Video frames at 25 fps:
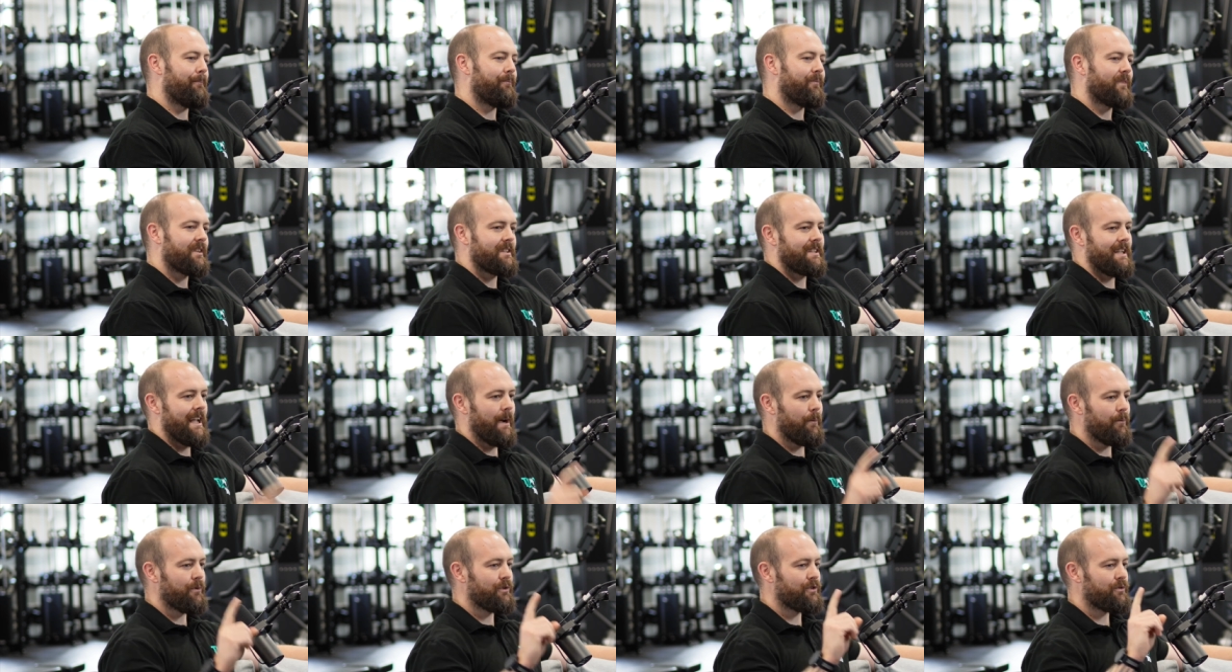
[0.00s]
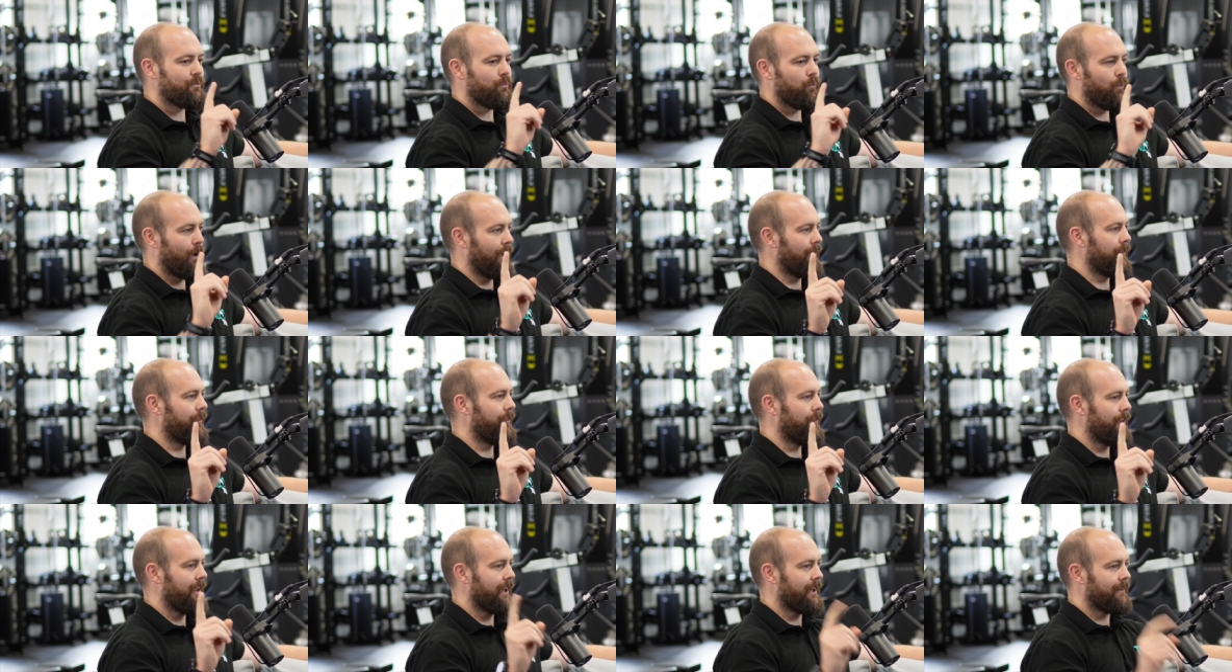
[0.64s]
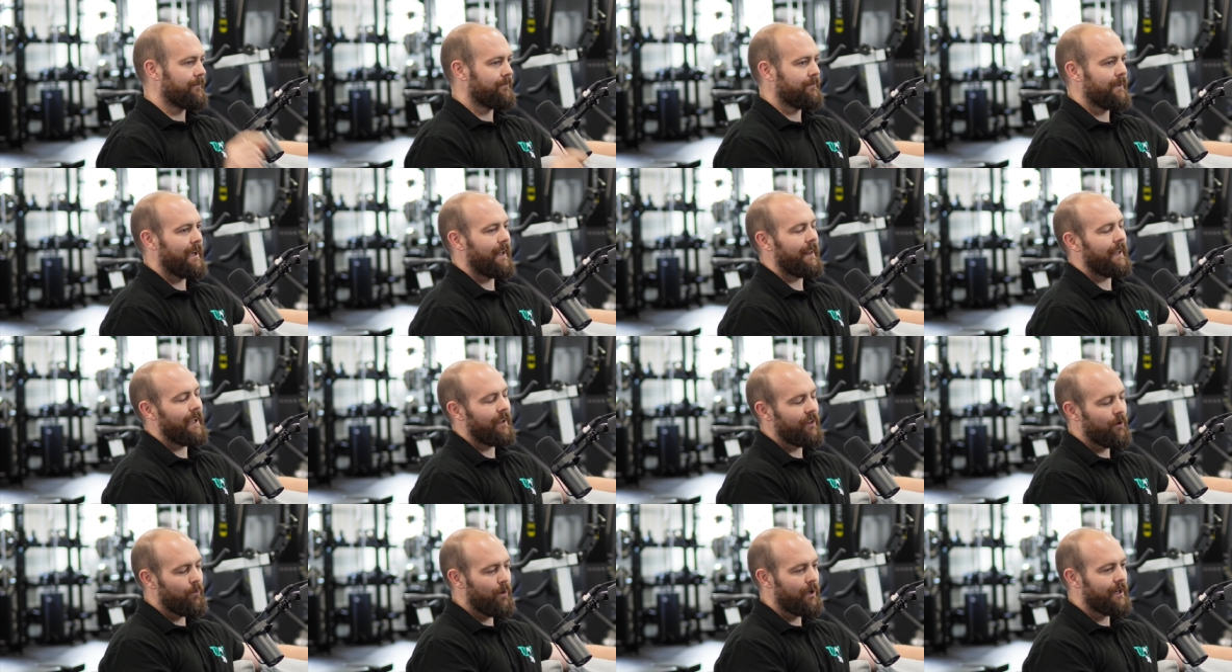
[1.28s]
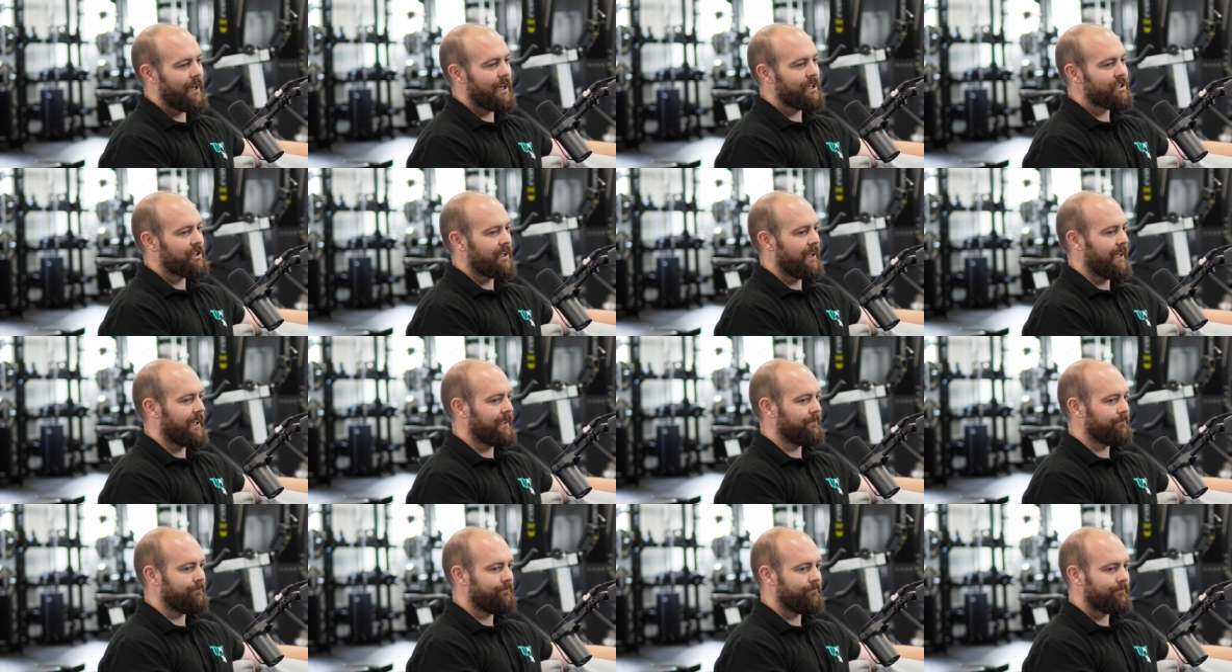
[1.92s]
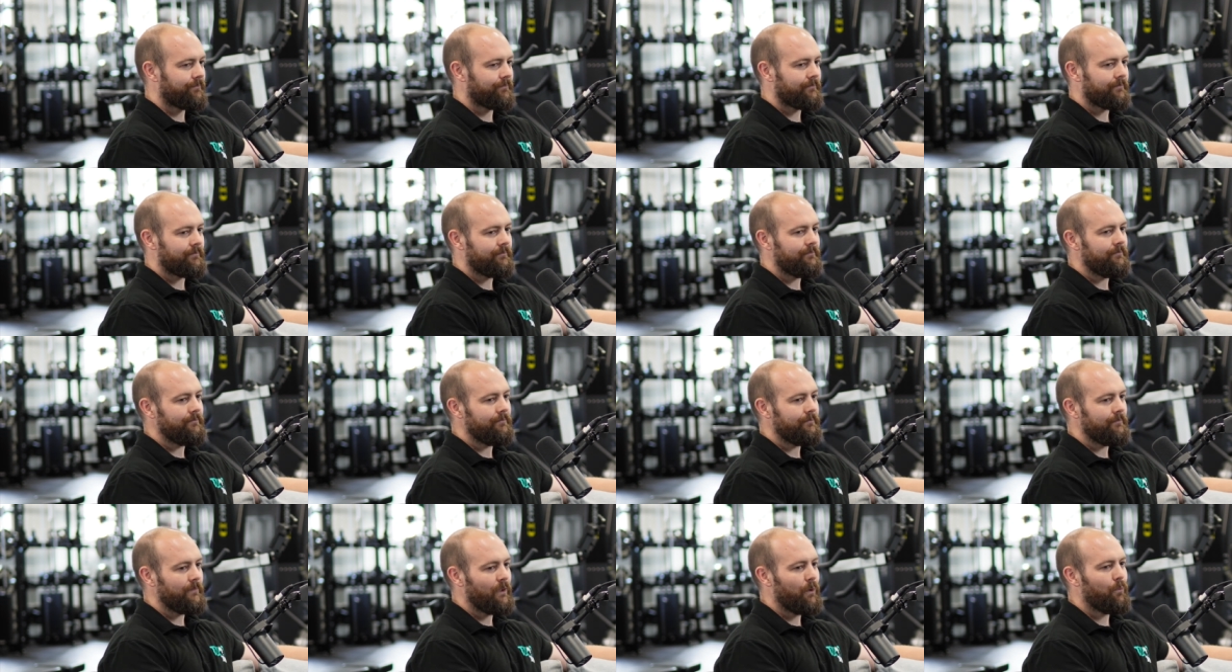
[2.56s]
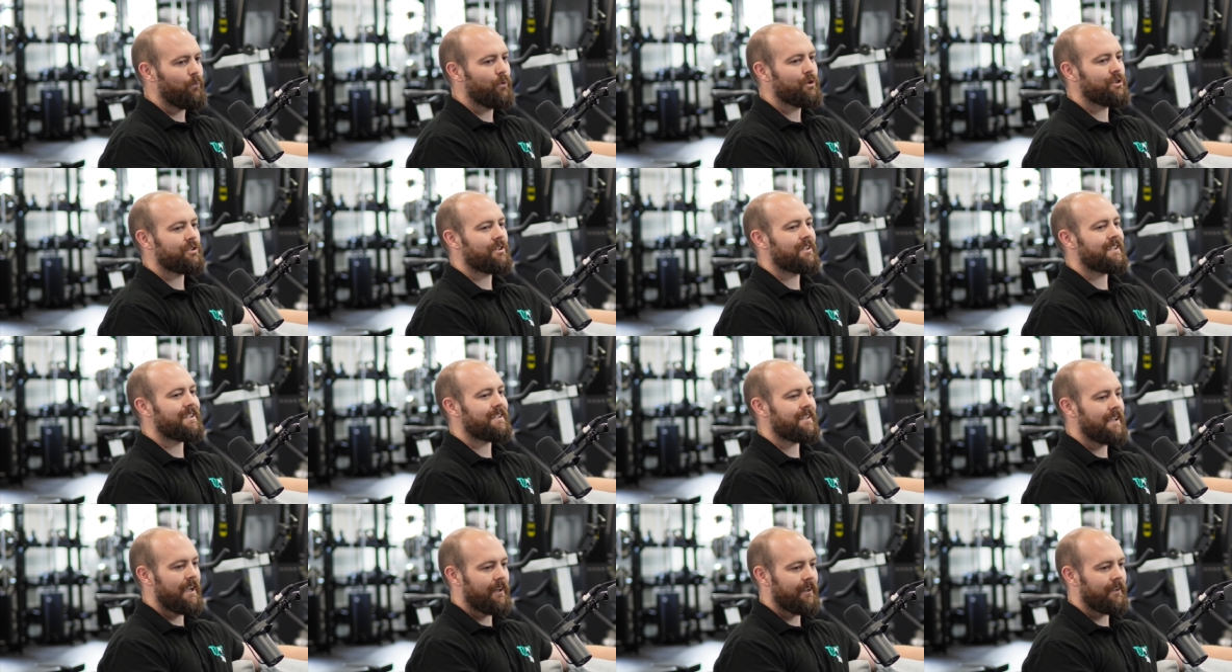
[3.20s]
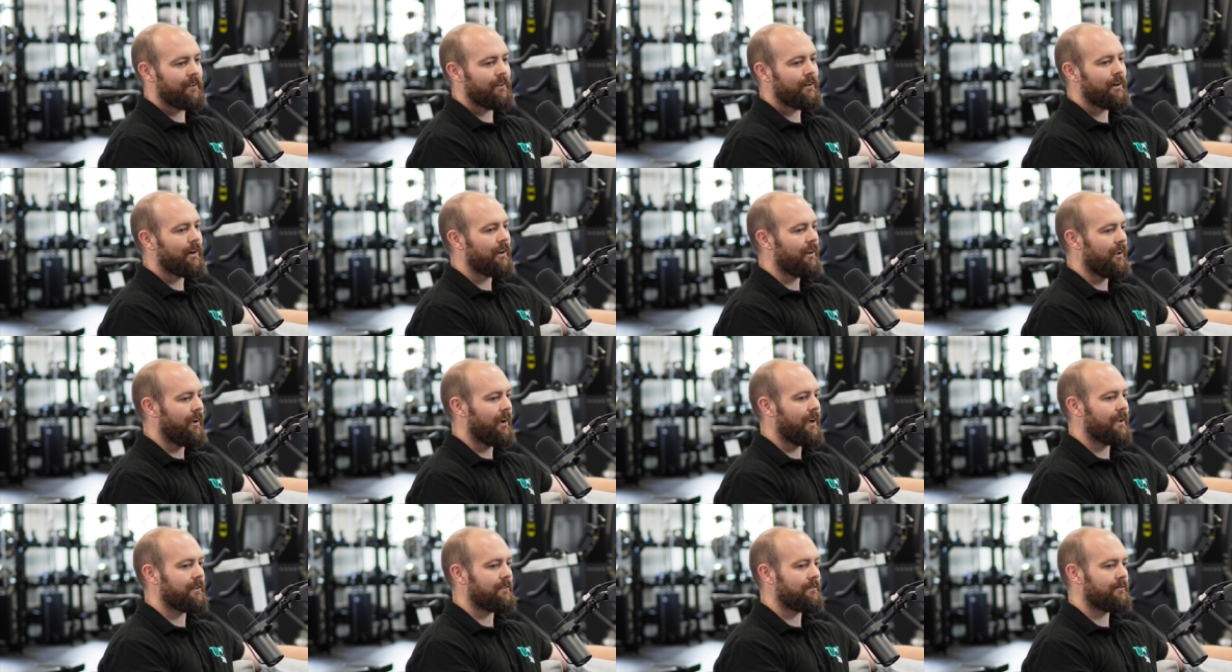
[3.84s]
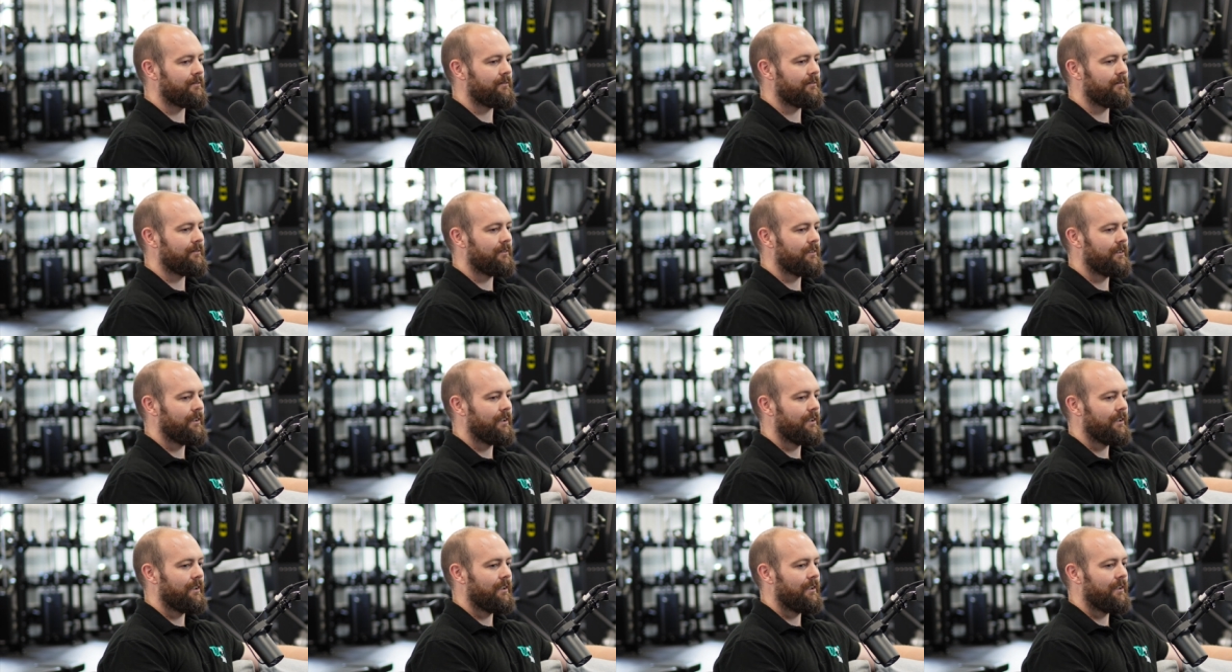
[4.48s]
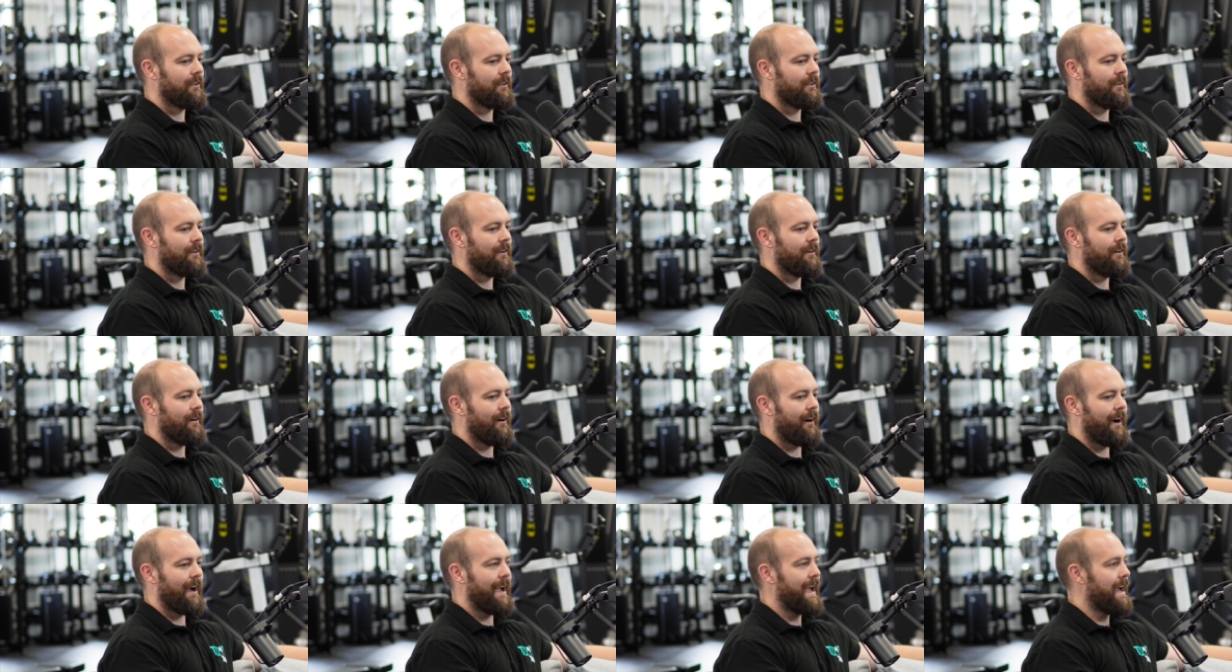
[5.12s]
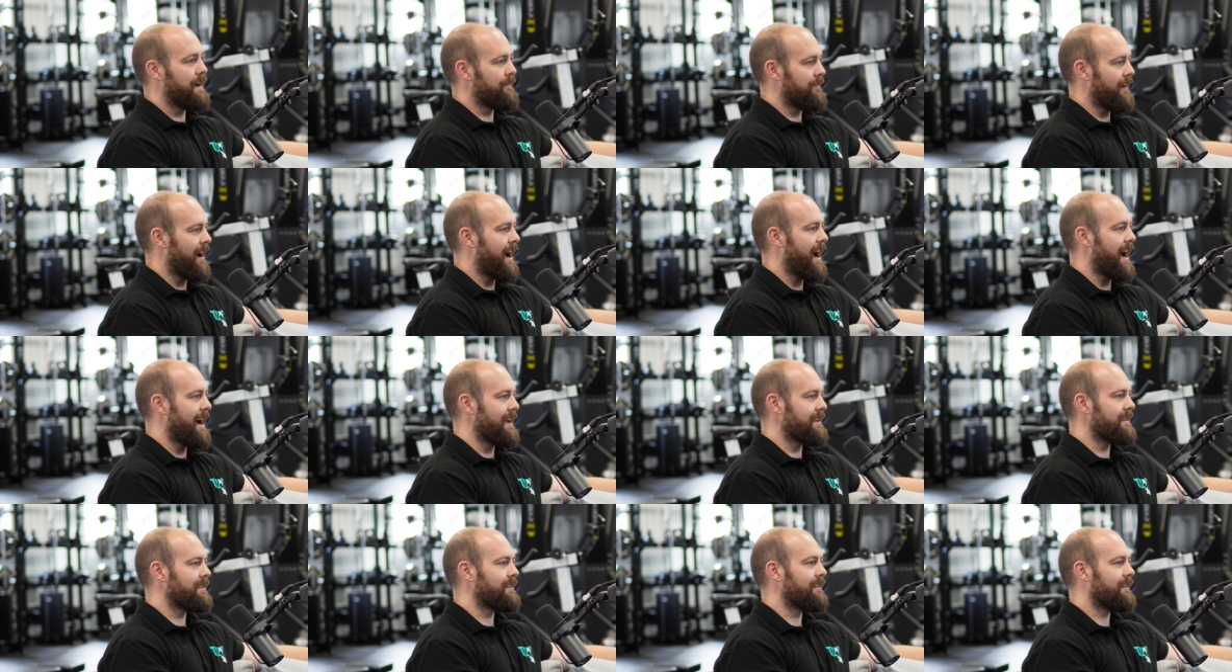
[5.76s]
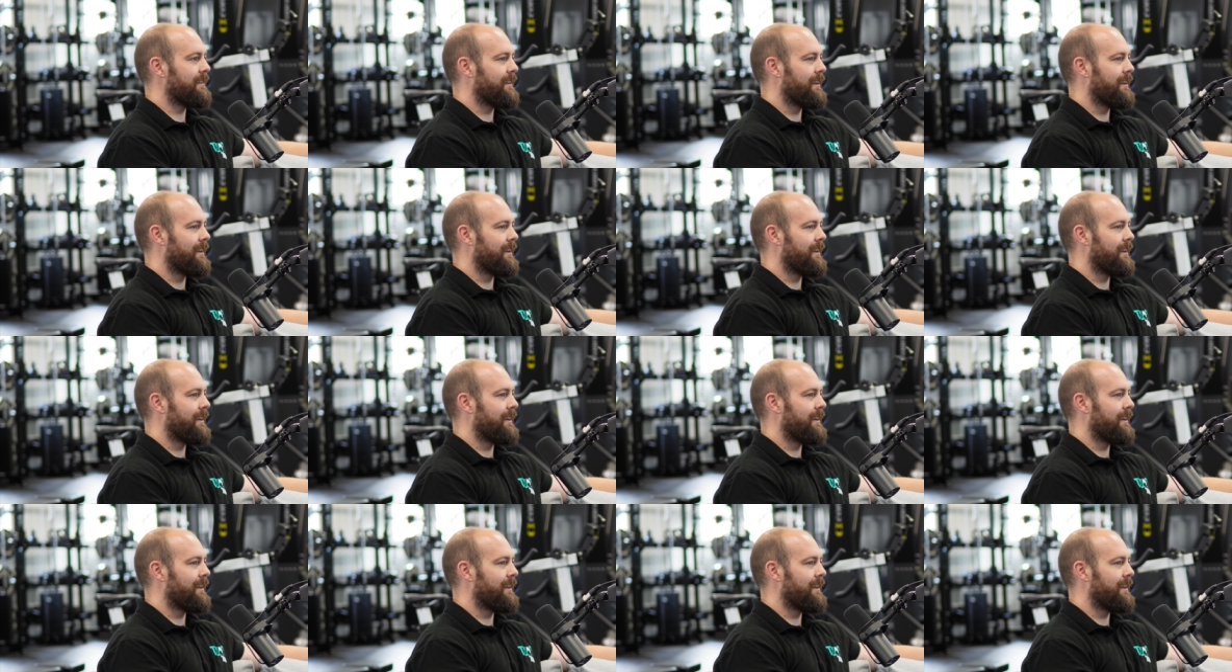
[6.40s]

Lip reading: So that was one thing. And the other one actually was the second client I ever had.